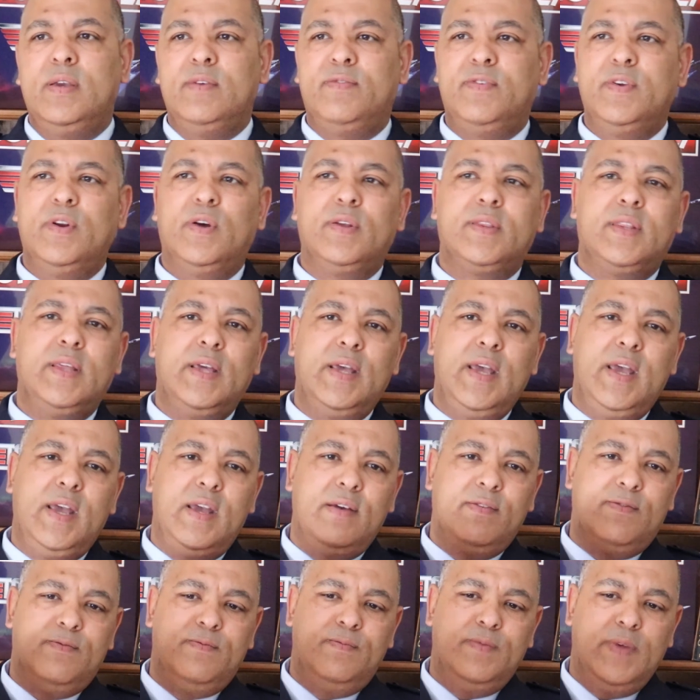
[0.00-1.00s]
if you're not
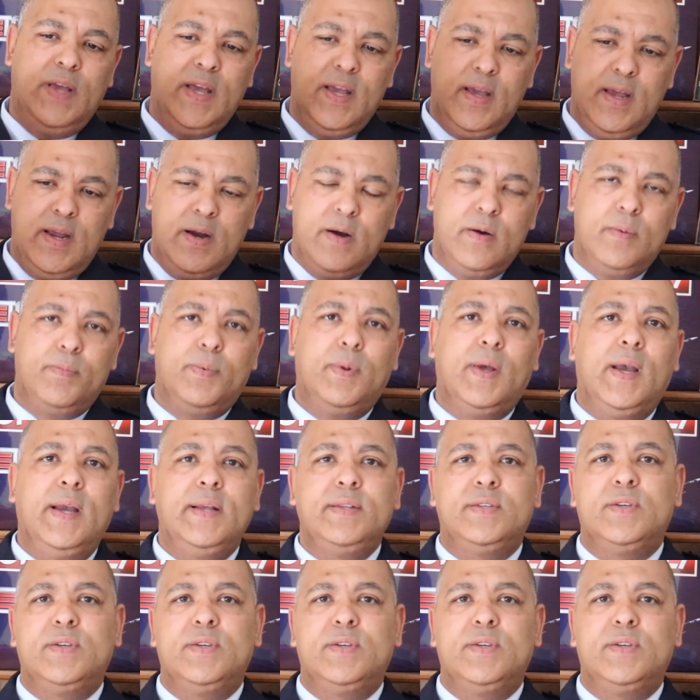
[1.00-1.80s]
the aeroplane